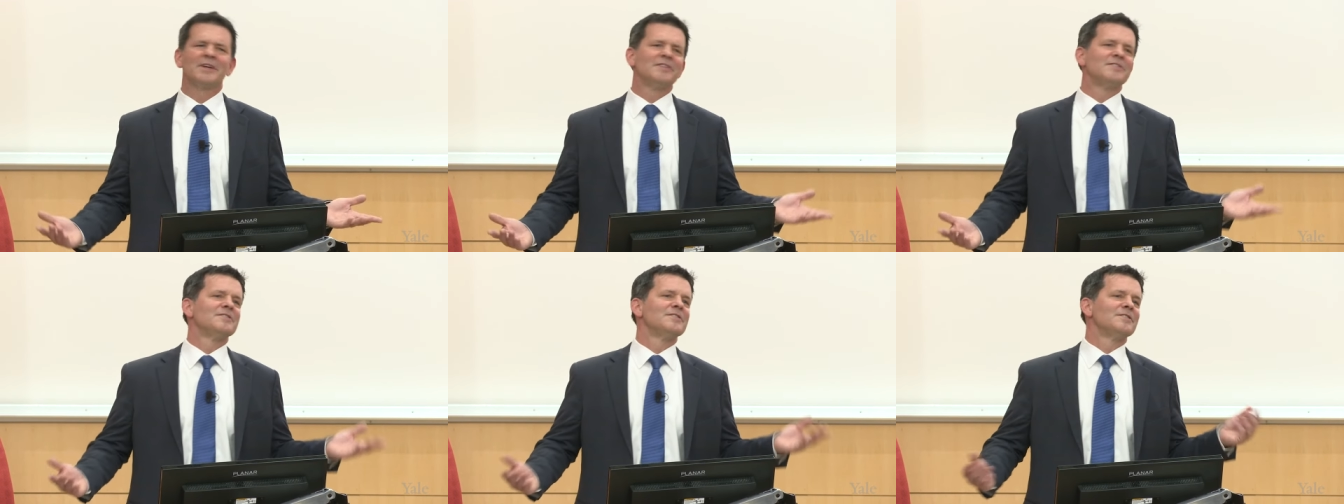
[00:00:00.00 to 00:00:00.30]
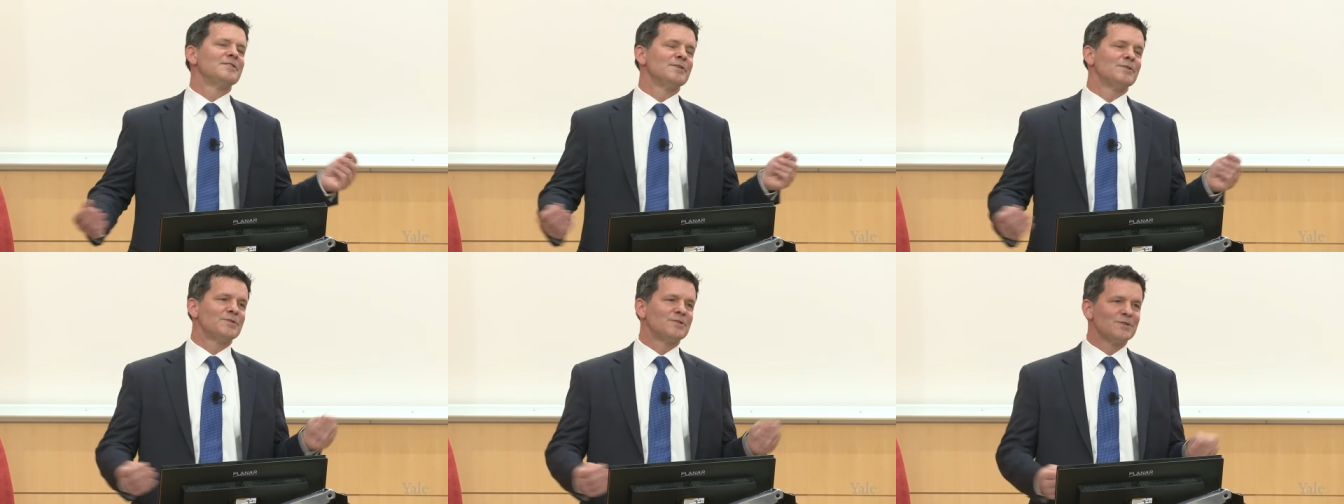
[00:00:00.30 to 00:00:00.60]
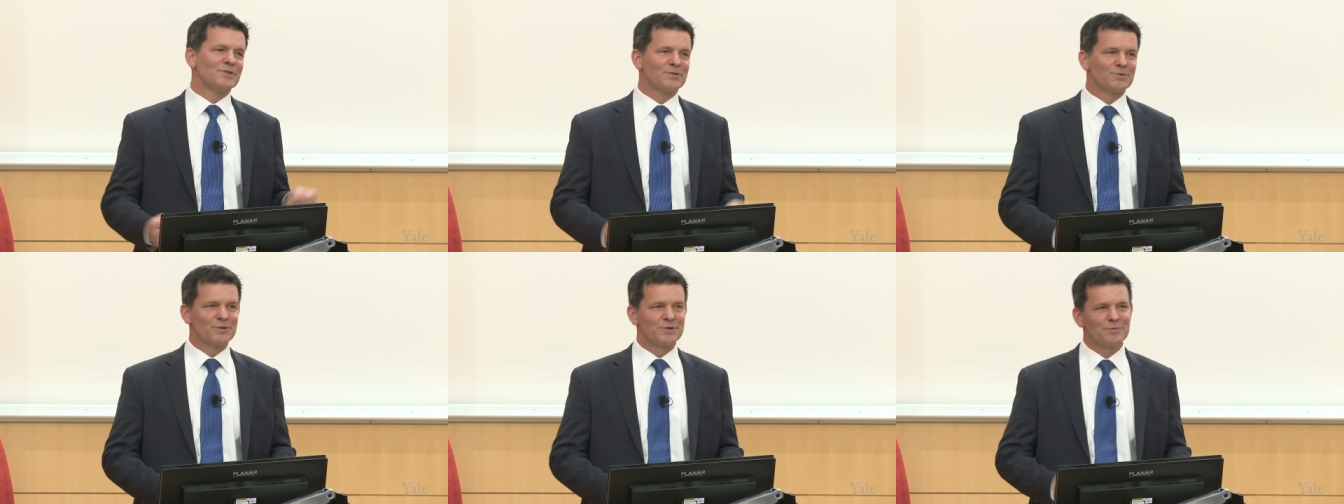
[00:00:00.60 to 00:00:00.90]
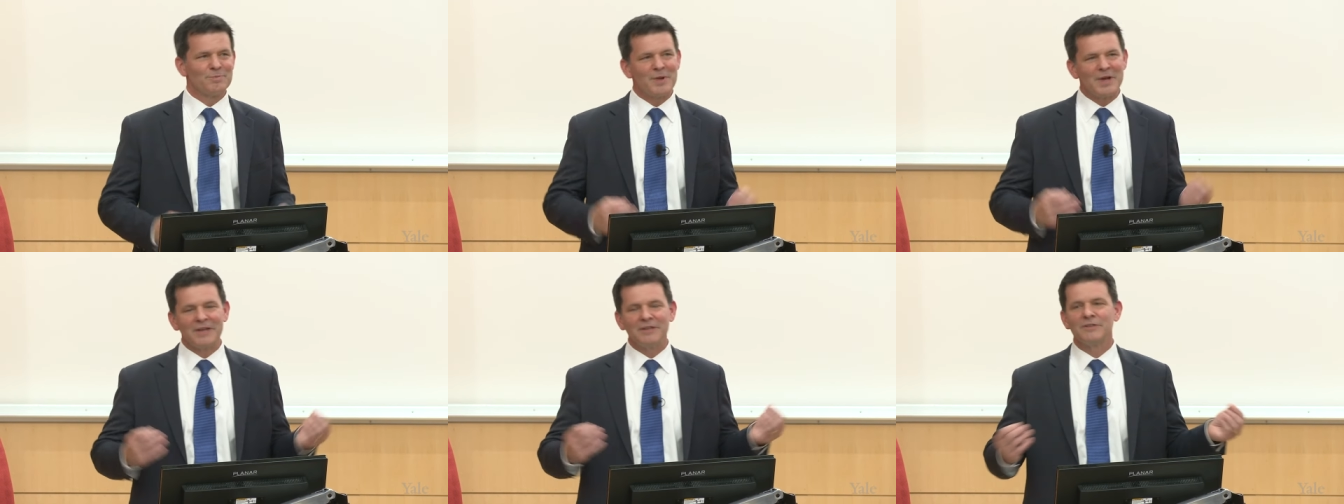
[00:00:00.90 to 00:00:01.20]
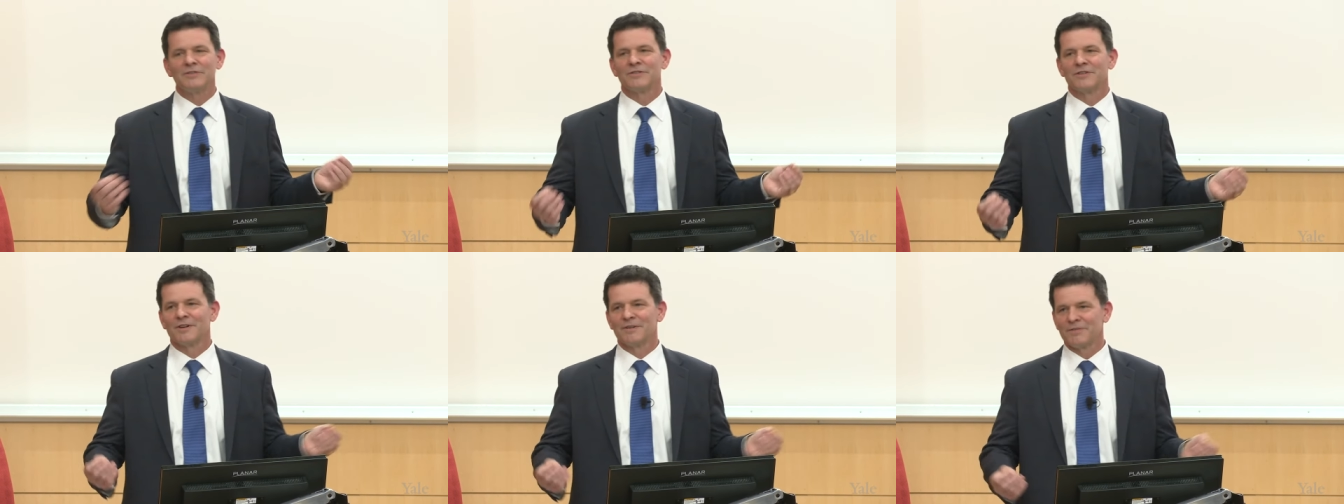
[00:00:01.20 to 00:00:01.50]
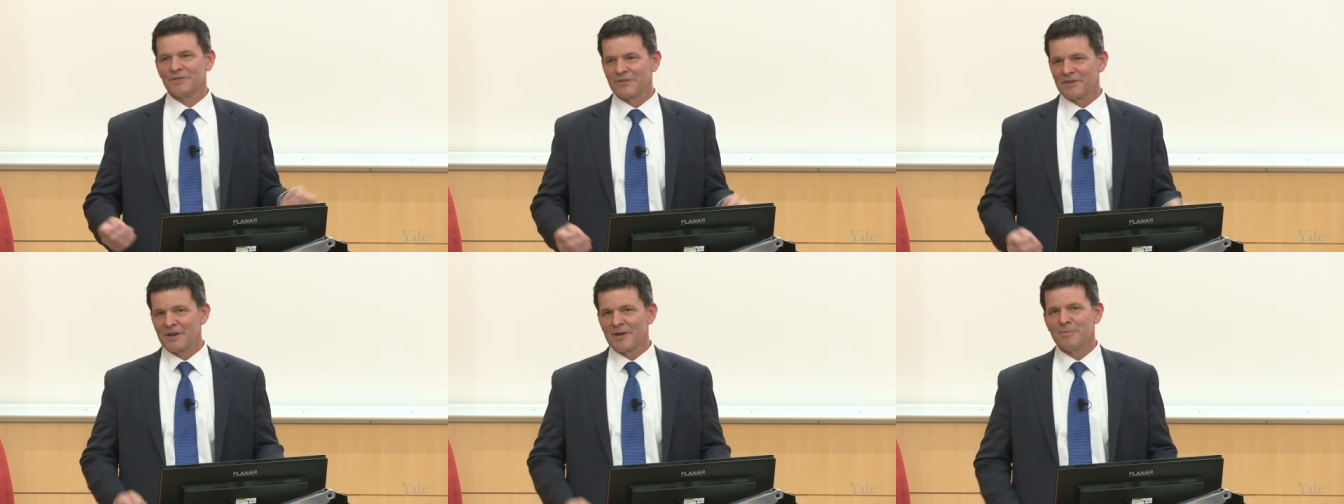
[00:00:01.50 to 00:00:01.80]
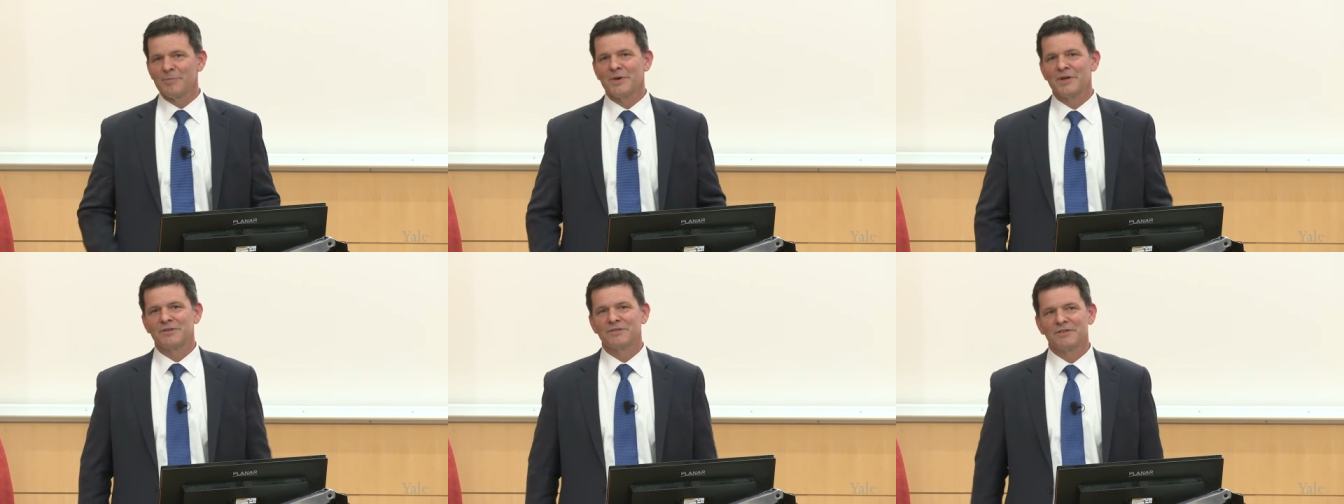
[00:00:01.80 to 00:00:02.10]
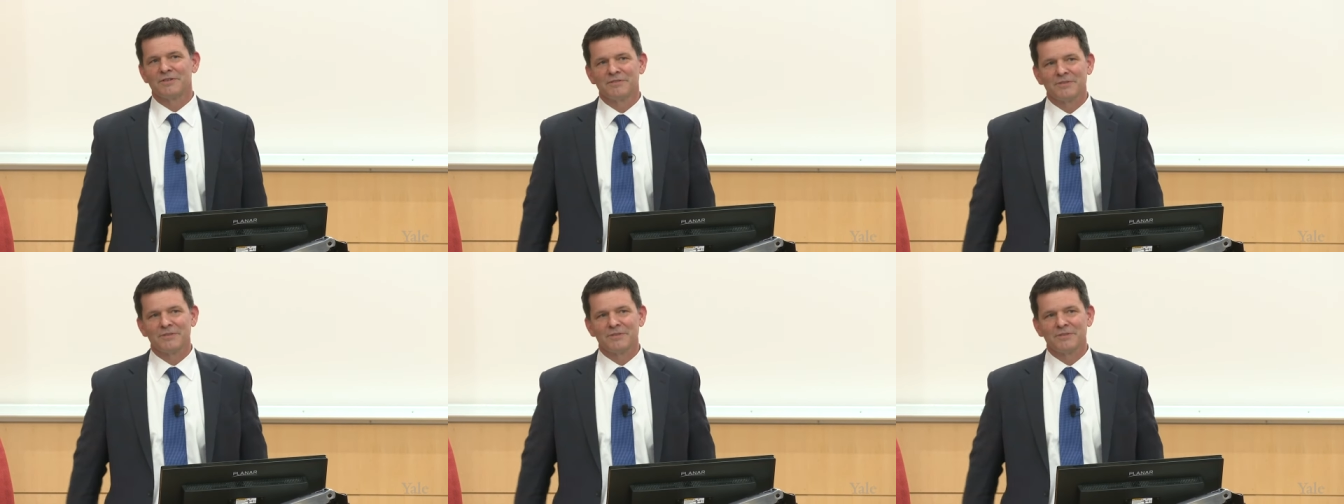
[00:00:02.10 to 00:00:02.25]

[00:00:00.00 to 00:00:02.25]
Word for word: institutions which may deserve some measure